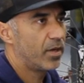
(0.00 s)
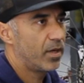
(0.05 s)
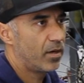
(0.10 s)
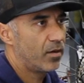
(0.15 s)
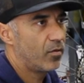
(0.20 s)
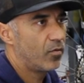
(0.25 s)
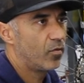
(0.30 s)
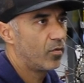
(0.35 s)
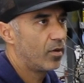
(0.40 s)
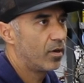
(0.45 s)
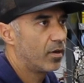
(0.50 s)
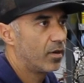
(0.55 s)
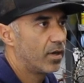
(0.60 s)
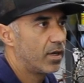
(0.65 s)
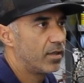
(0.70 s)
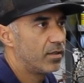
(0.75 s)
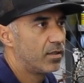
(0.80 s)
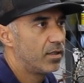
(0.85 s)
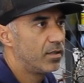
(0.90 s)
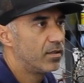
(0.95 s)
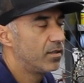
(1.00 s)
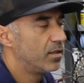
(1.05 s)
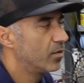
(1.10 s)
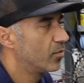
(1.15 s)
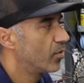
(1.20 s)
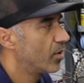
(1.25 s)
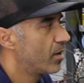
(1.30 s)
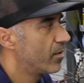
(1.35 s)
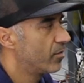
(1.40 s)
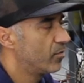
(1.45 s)
there. Where I did see
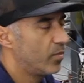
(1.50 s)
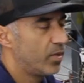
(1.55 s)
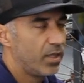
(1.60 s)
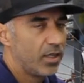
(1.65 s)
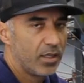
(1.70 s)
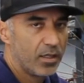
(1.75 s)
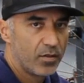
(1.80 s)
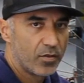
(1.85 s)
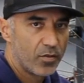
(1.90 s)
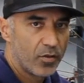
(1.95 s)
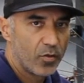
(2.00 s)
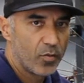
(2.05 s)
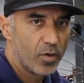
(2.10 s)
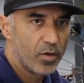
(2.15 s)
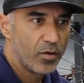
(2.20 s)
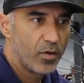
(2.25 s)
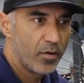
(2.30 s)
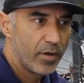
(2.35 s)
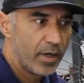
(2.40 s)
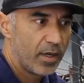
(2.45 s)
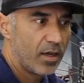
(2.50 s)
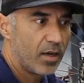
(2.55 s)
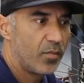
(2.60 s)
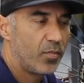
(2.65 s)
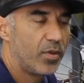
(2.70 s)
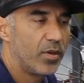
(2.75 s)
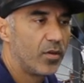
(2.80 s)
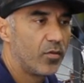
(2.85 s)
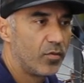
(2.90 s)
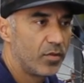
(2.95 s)
a problem being in turbo going
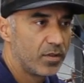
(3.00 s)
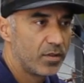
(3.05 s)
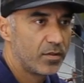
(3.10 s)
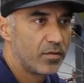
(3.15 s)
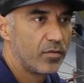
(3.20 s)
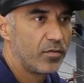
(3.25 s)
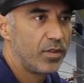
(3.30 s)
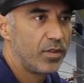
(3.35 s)
uphill was